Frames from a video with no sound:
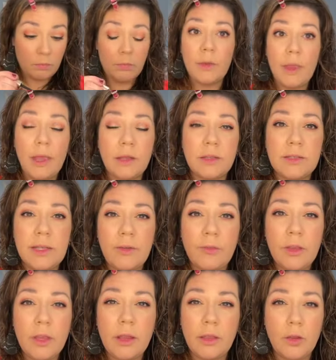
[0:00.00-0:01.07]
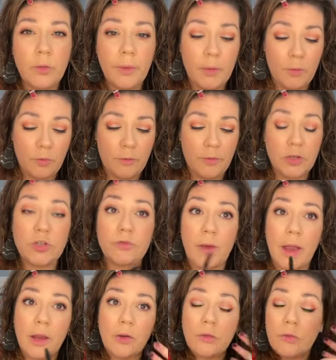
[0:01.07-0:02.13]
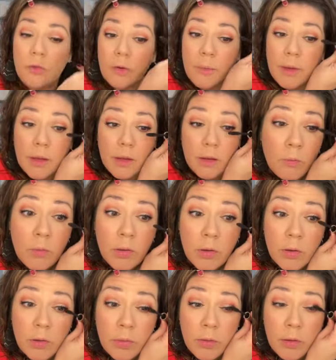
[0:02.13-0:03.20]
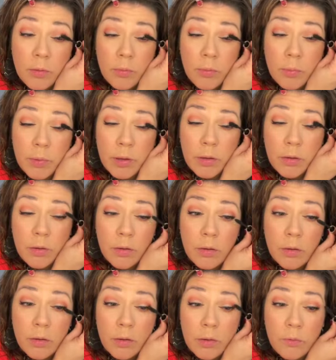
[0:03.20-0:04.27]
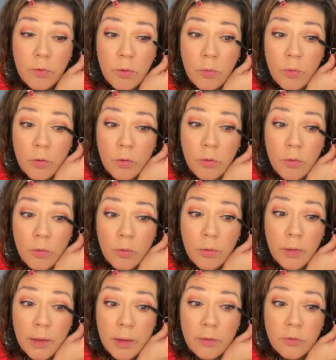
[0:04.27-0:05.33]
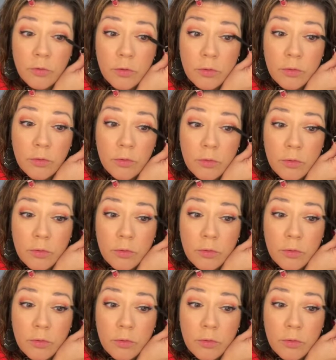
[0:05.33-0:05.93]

It's definitely a little bit more of a drier formula, which I think would be good if you curl your lashes.